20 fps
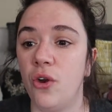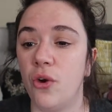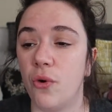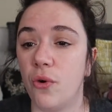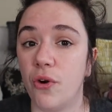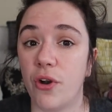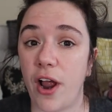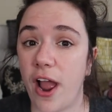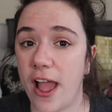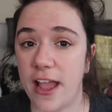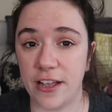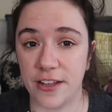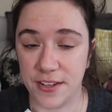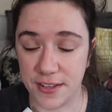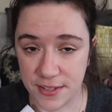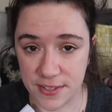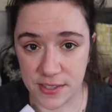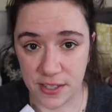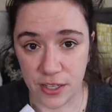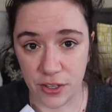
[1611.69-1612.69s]
or I
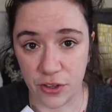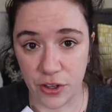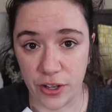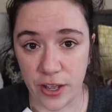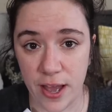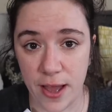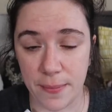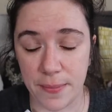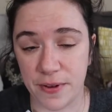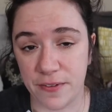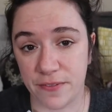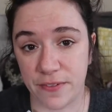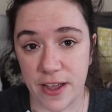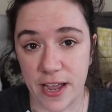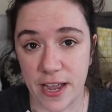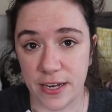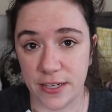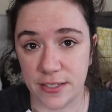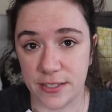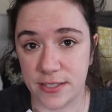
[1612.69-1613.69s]
could easily look up and
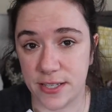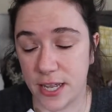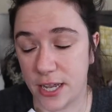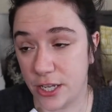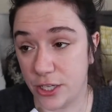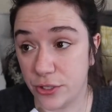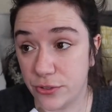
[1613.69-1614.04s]
find, say,